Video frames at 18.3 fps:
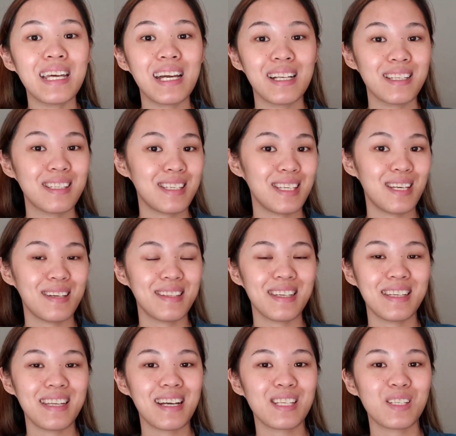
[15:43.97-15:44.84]
I'll see you in
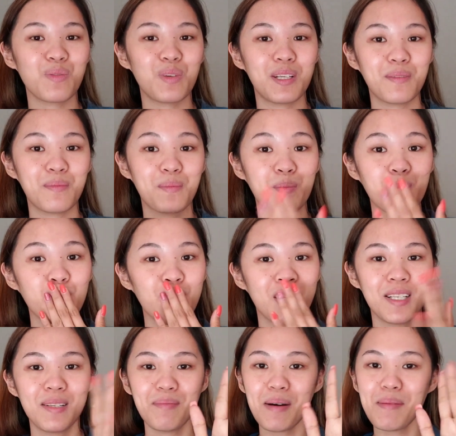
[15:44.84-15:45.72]
the next one.
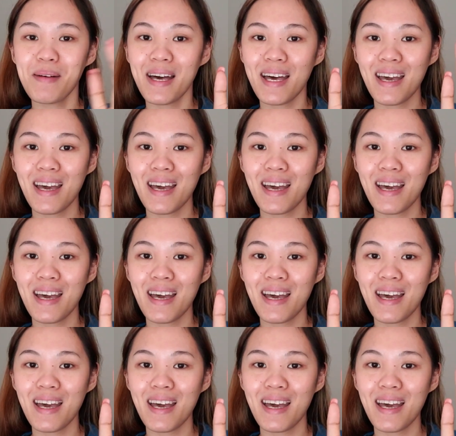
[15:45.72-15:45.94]
Bye bye.